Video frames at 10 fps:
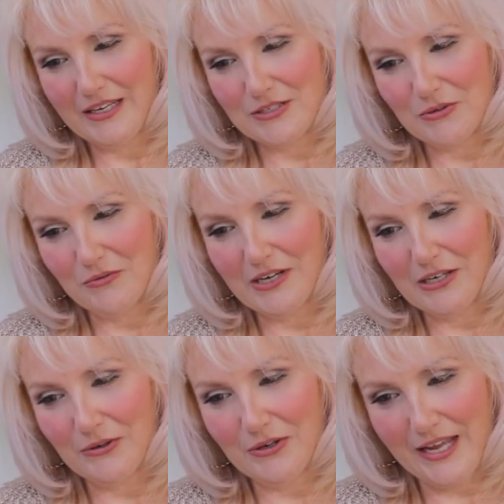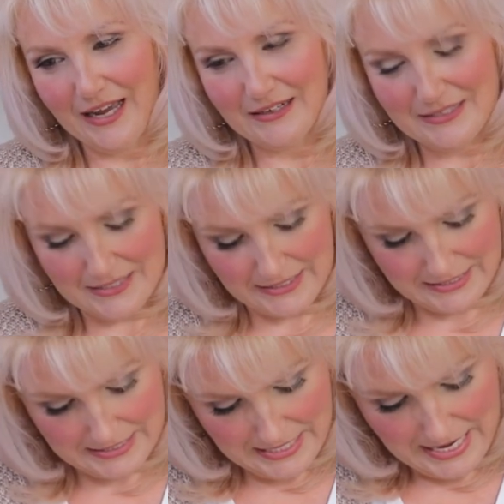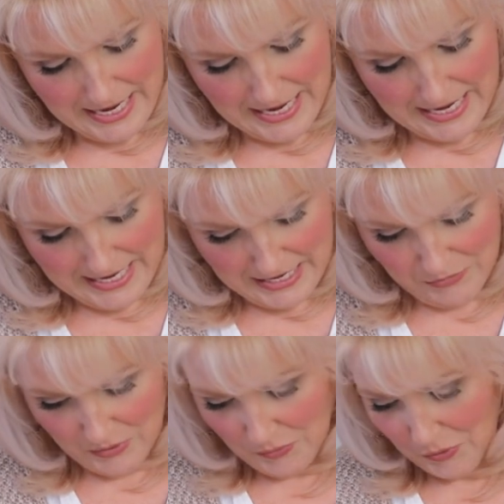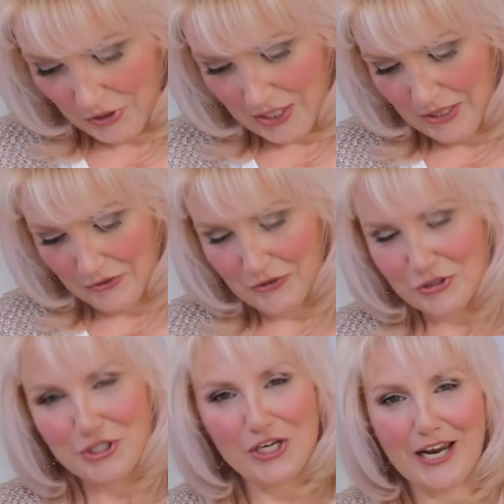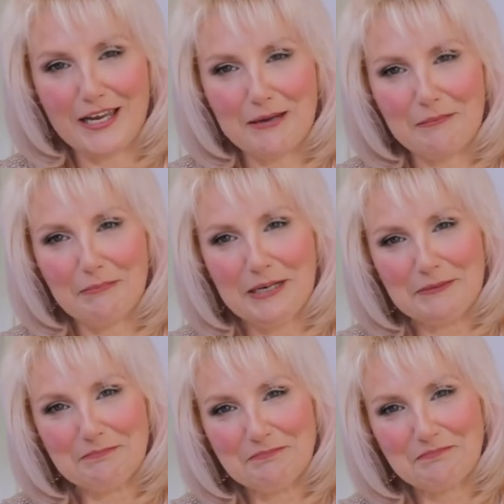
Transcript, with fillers: He's already learned how to sit, and we're working on shake, but...